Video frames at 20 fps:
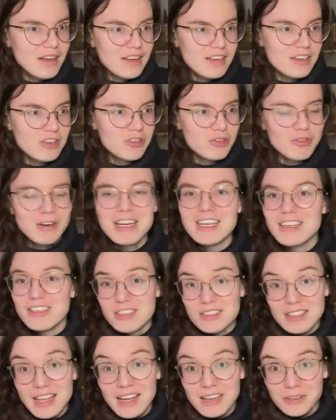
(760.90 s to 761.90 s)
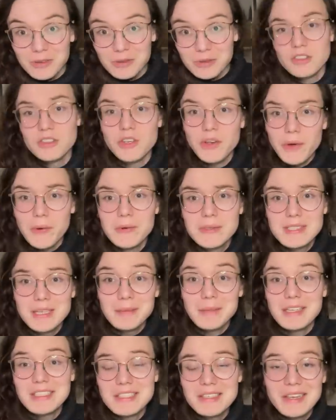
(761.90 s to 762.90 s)
create nice angles. Though
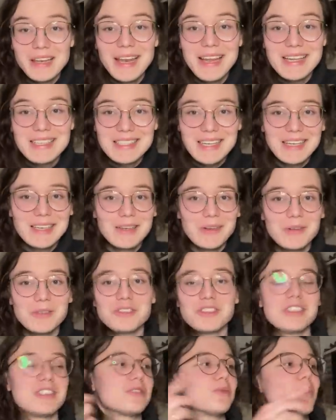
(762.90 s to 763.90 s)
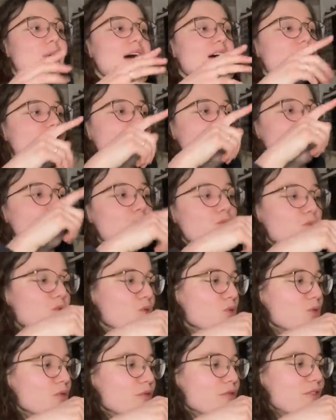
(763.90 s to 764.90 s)
similar to the Lakeside Lodge as well, the
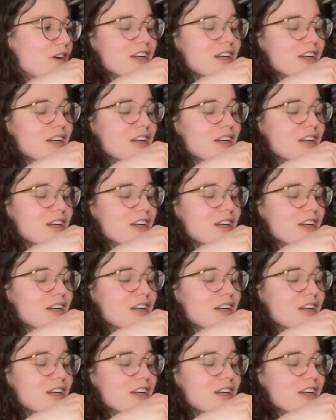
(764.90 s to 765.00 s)
roof,